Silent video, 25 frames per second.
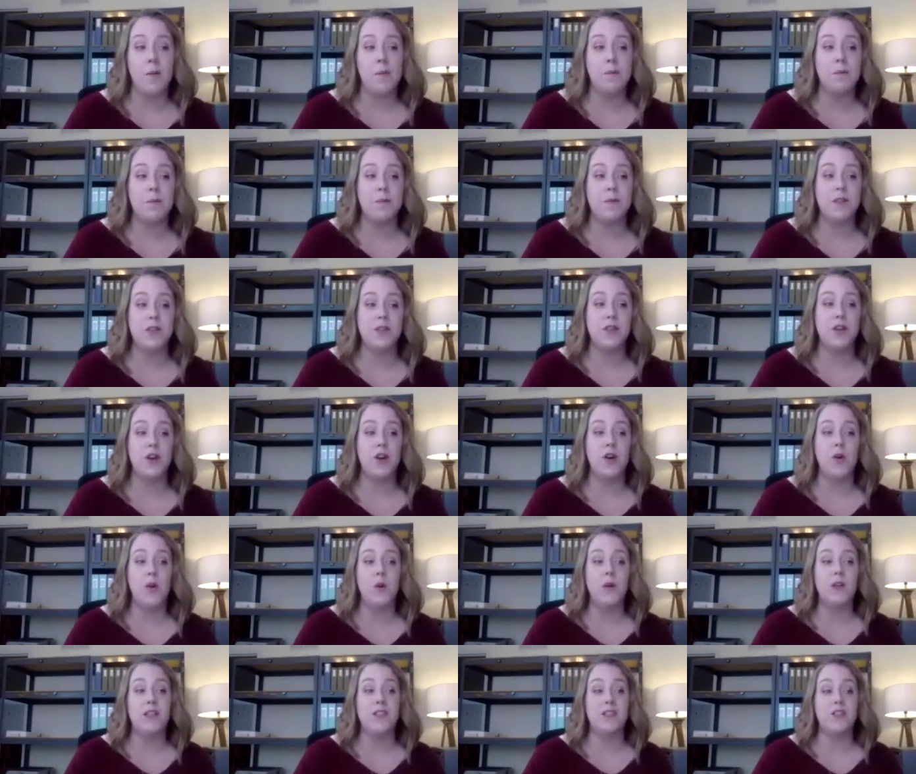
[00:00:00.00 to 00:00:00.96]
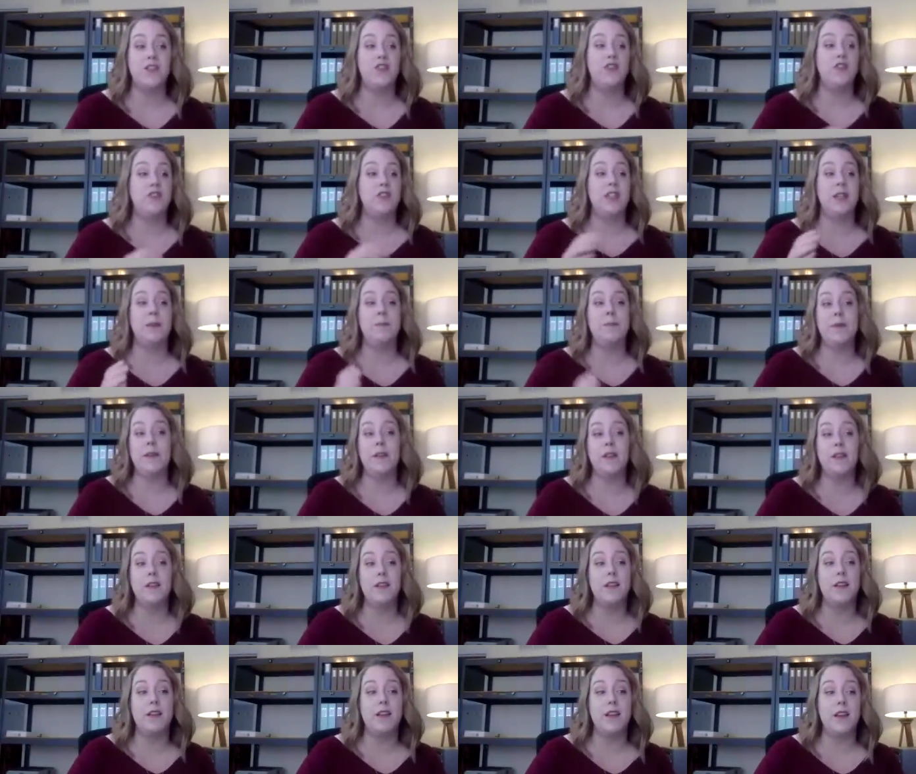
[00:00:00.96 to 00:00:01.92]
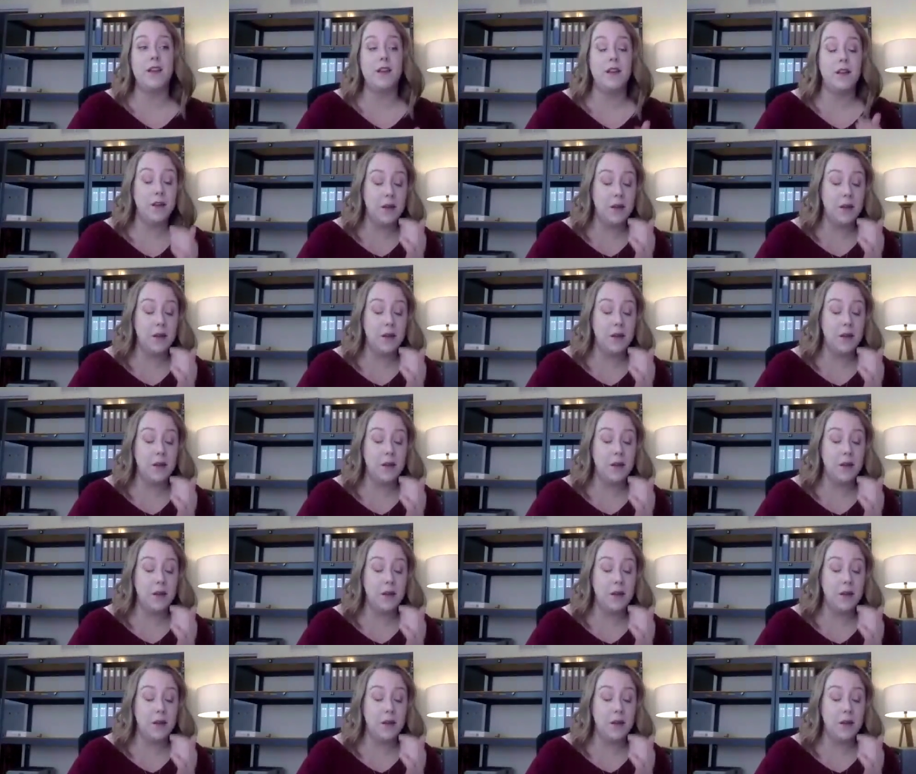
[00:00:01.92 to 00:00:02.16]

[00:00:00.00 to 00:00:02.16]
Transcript: So it's typically,